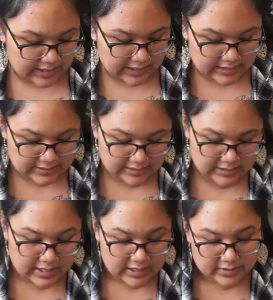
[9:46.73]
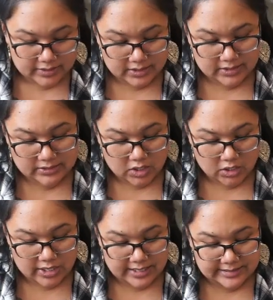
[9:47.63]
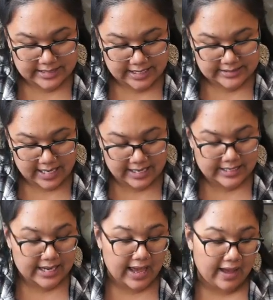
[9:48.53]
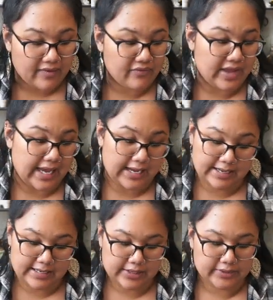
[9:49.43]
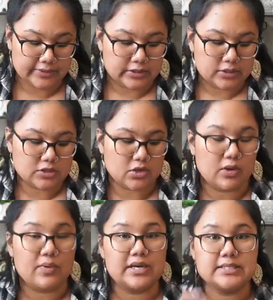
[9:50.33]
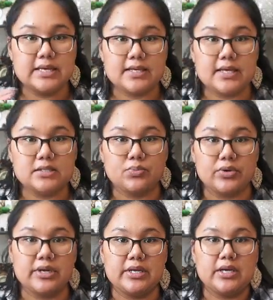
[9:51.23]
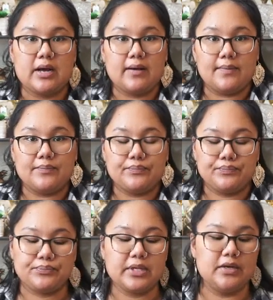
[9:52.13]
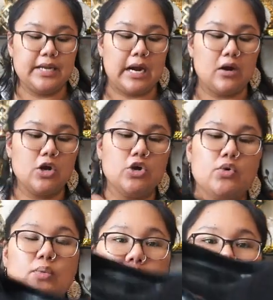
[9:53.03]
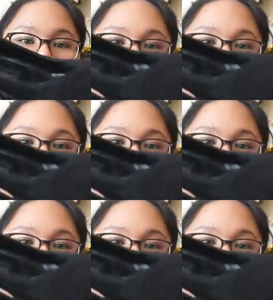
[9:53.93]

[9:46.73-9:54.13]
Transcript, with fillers: in Italy. These are a size 8.5A, so I want to say that's pretty um, narrow, but